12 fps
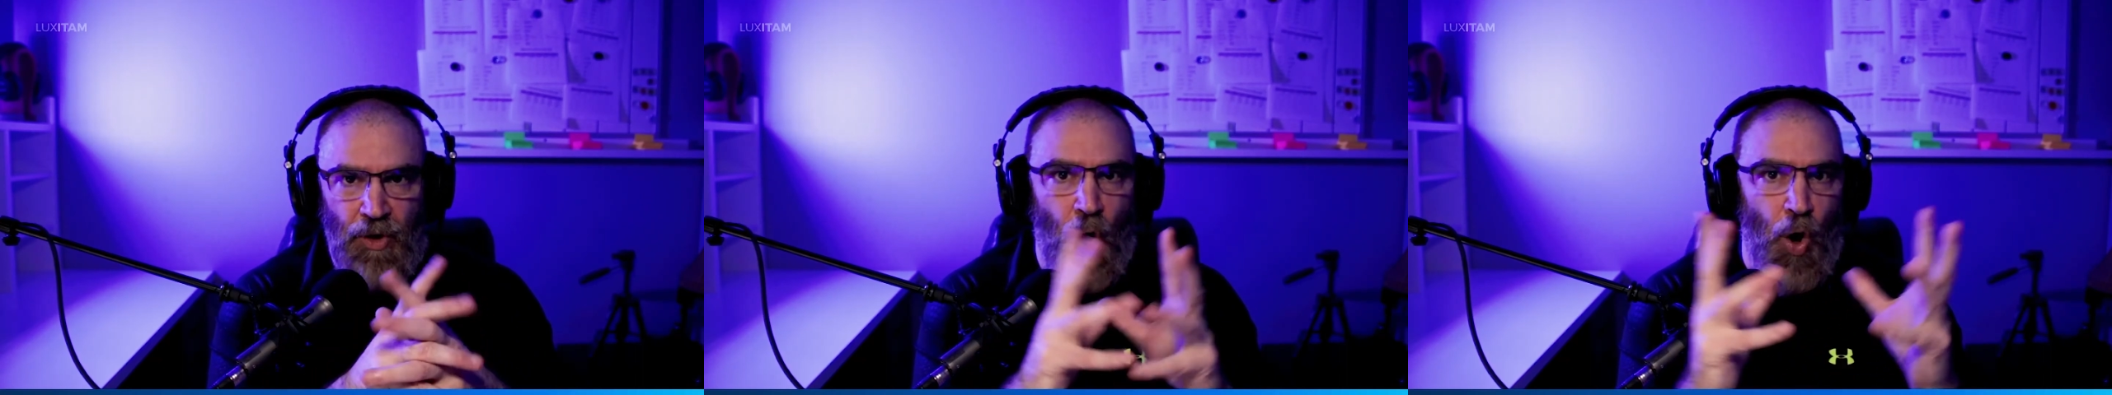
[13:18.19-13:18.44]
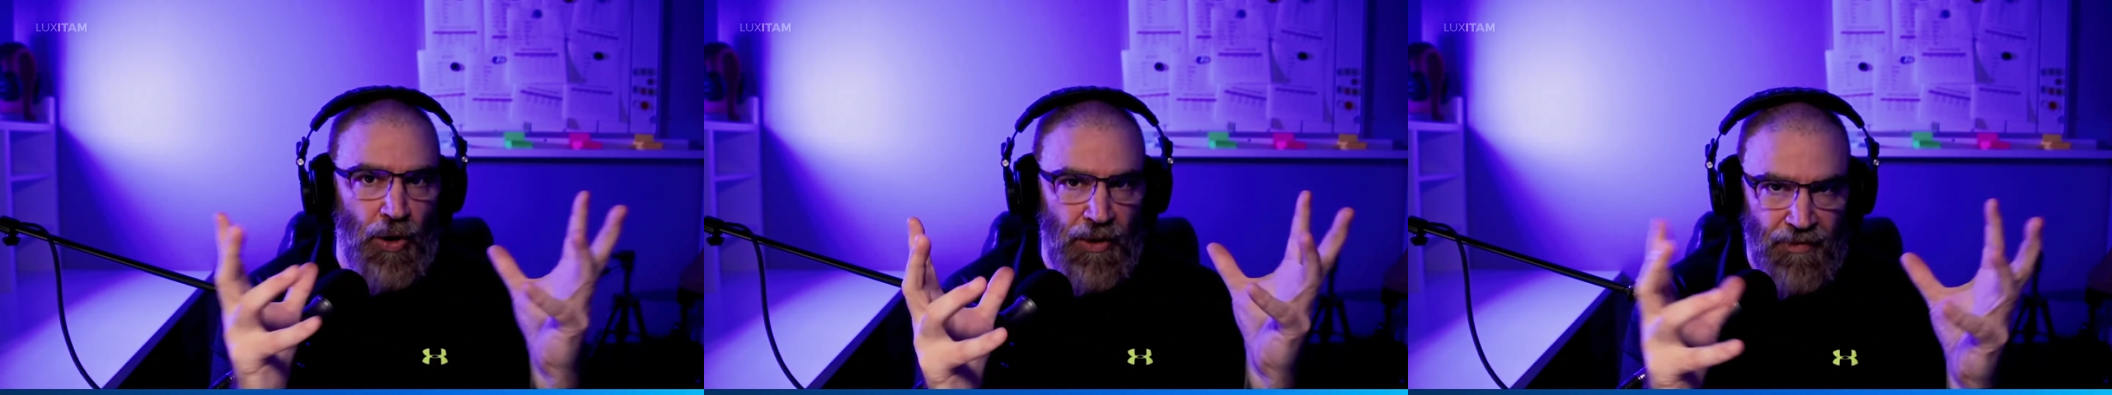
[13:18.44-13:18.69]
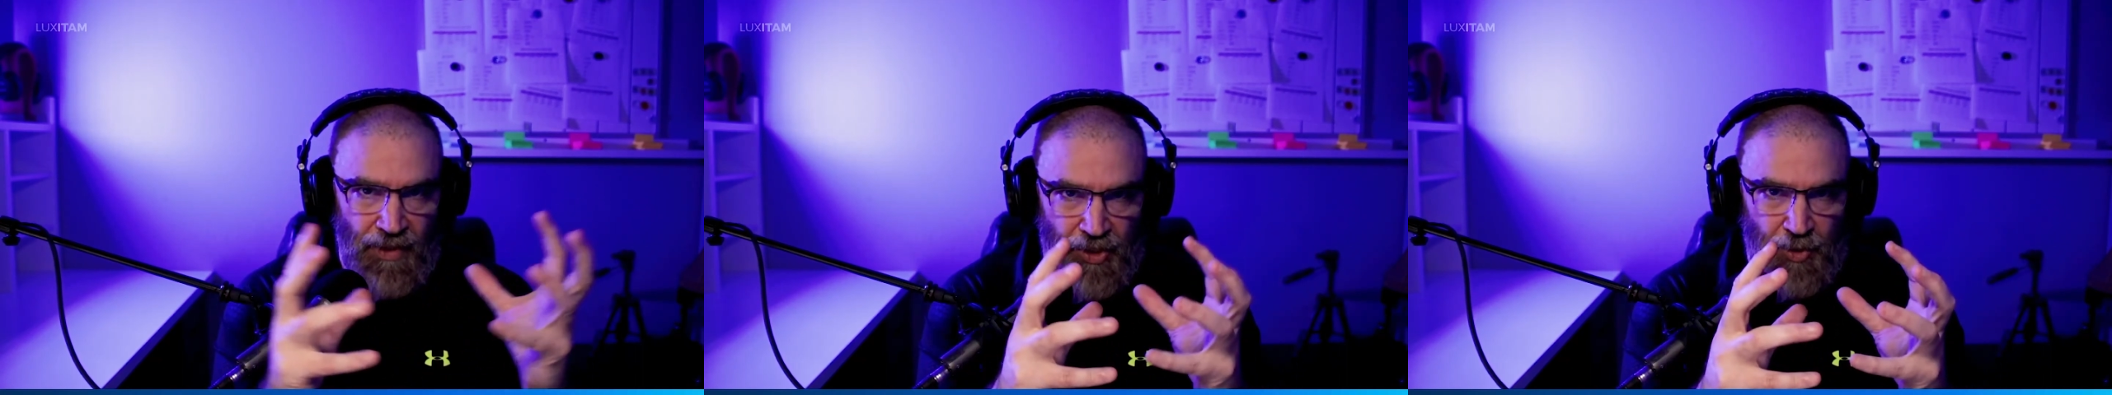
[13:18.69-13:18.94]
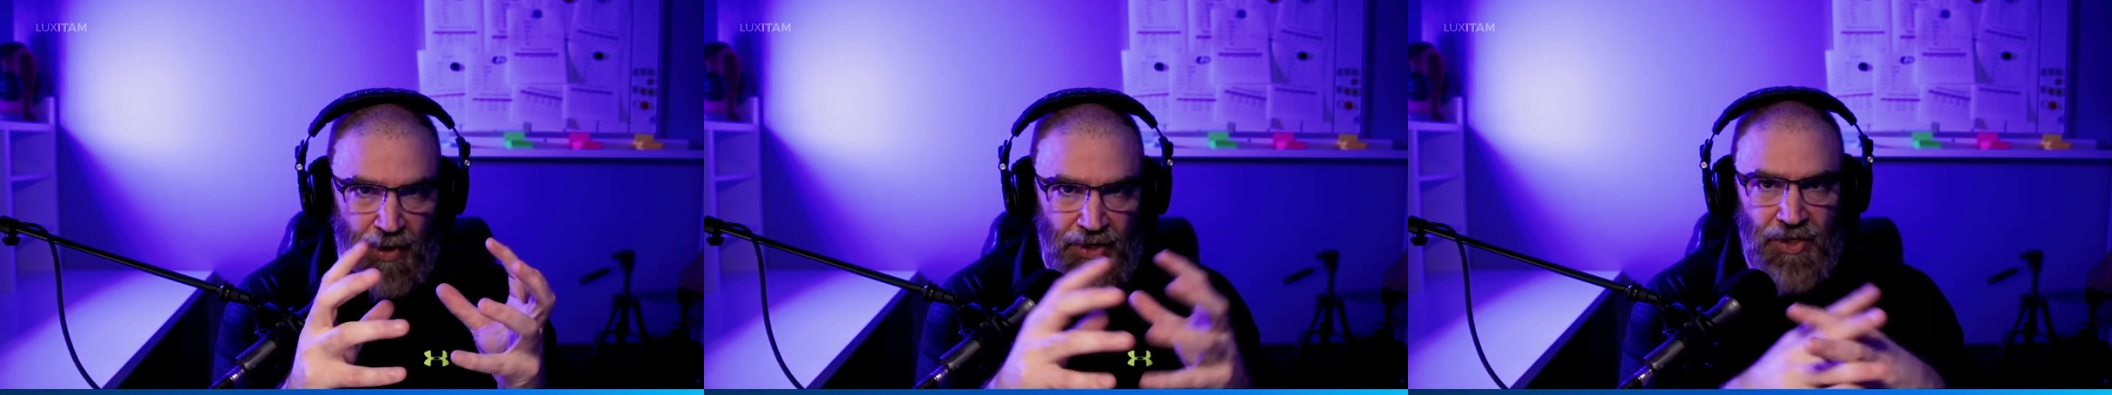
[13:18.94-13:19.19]
all of these
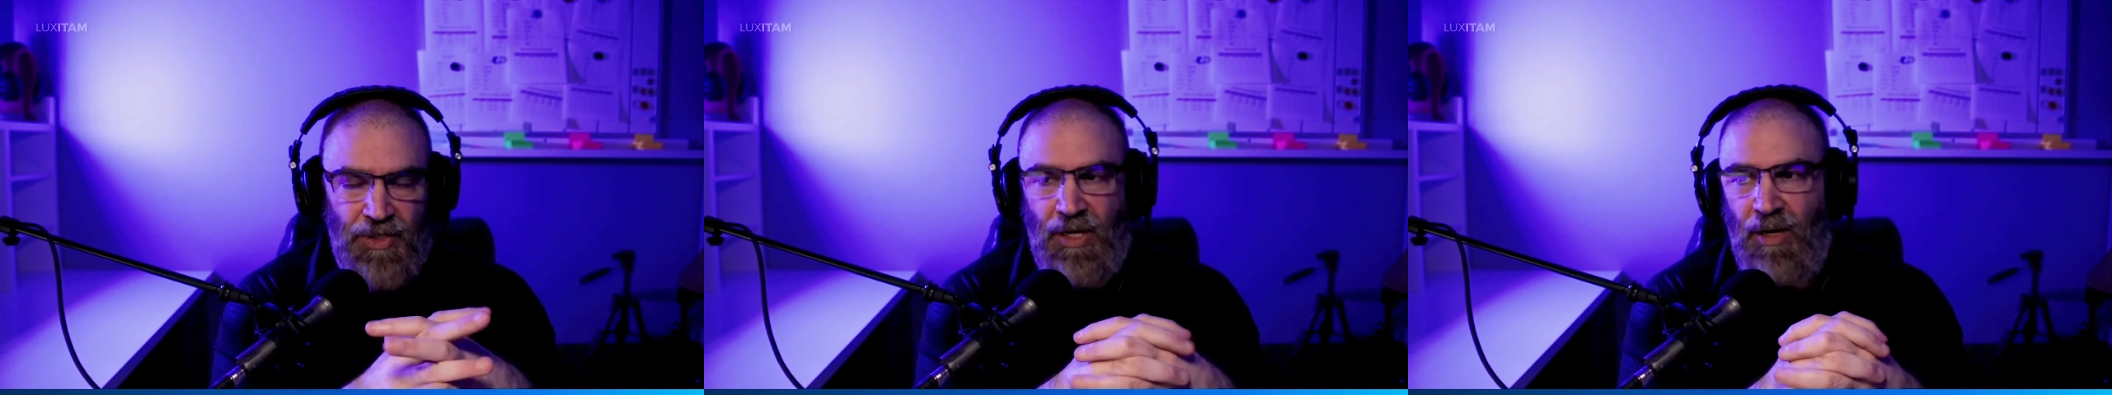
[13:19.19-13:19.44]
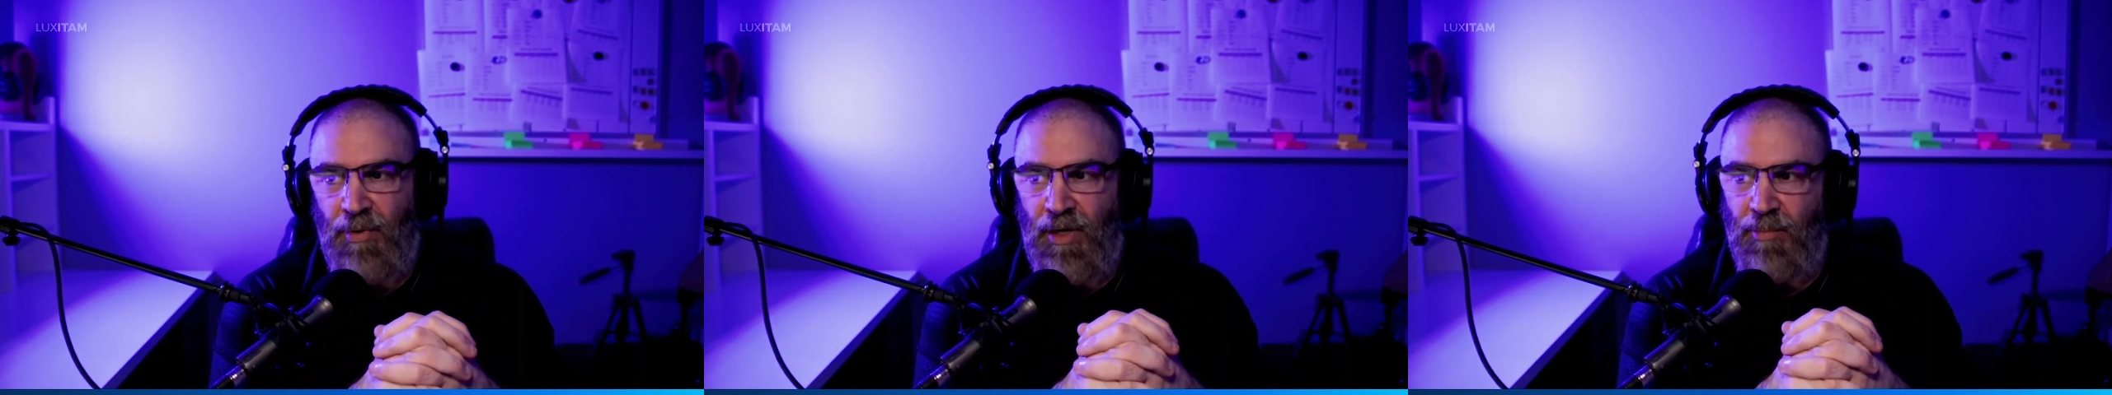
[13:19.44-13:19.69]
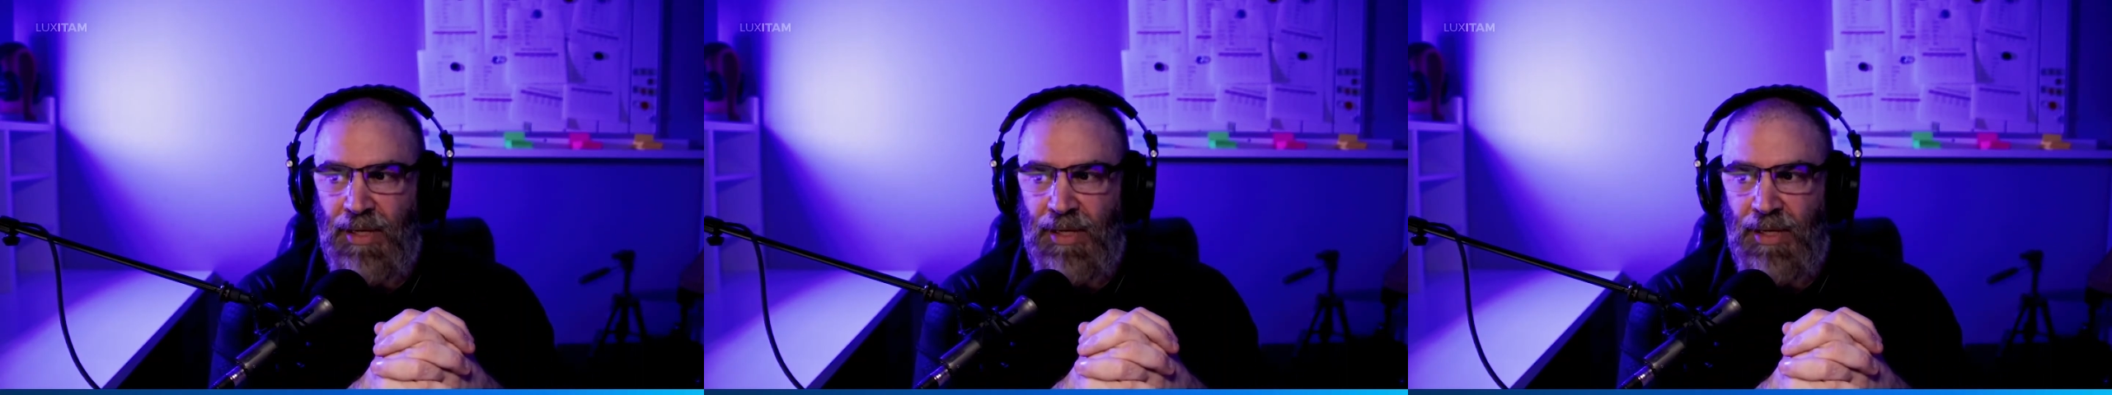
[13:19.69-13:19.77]
spaces that I'm going to